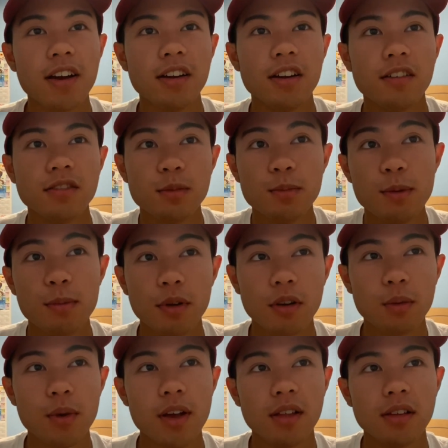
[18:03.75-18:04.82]
enough to be put on
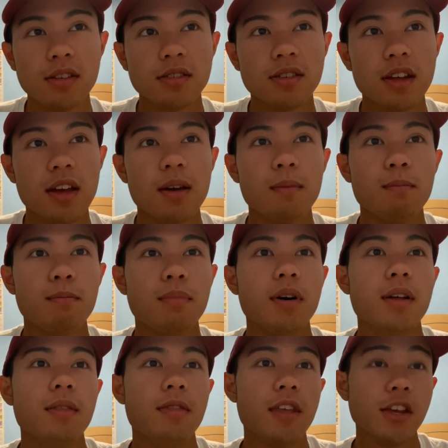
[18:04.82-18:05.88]
the wait list,
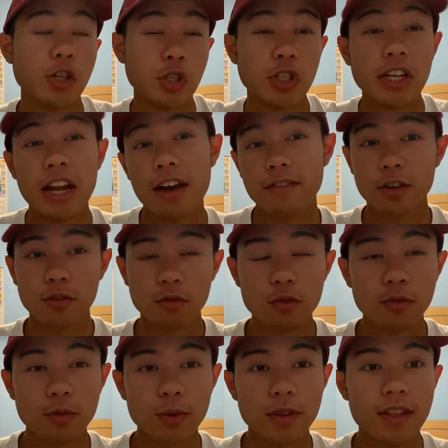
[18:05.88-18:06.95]
but they just didn't have enough
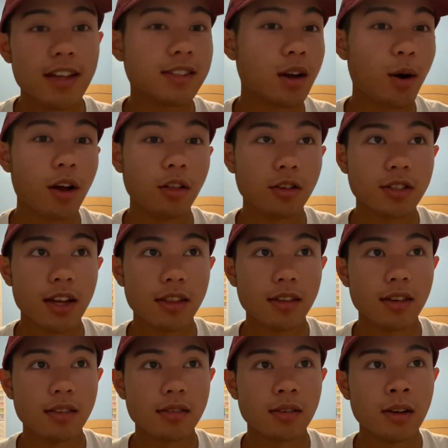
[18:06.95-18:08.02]
room for me. That's how I looked at
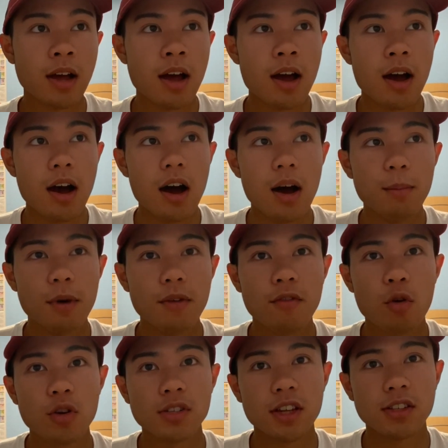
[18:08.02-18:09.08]
things. Of
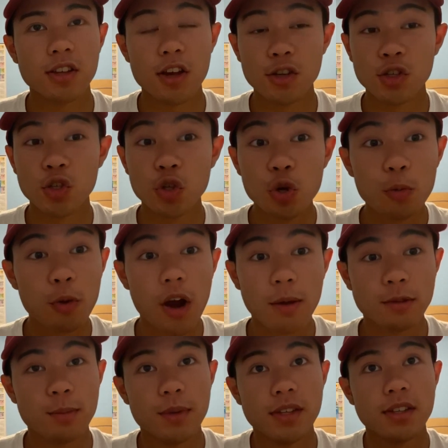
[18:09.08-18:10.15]
course, that's a super
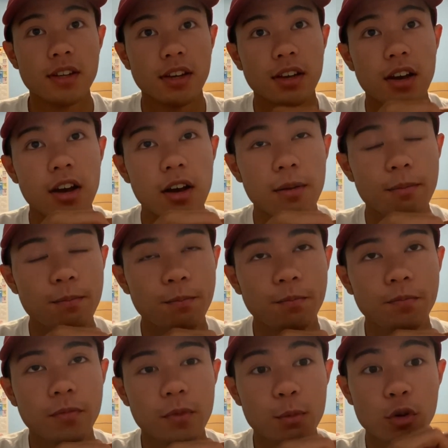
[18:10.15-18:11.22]
optimistic
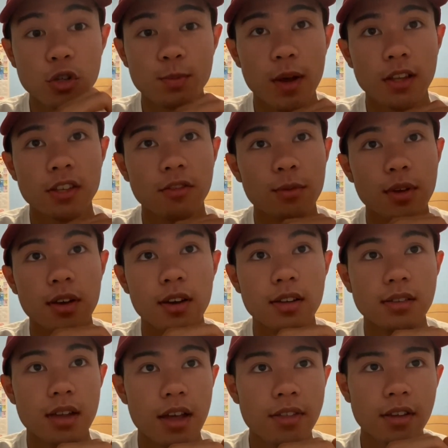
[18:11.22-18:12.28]
perspective,
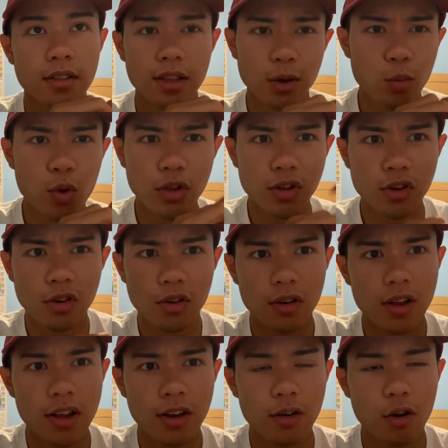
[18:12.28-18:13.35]
because I think like when you're
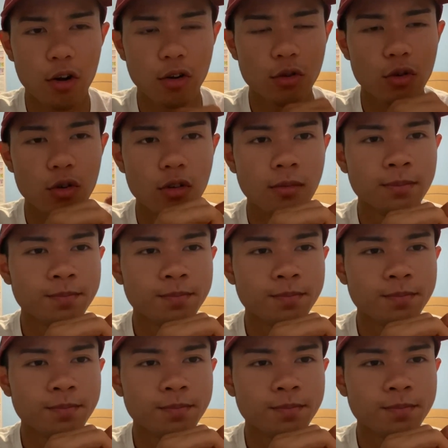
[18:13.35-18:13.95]
in an article,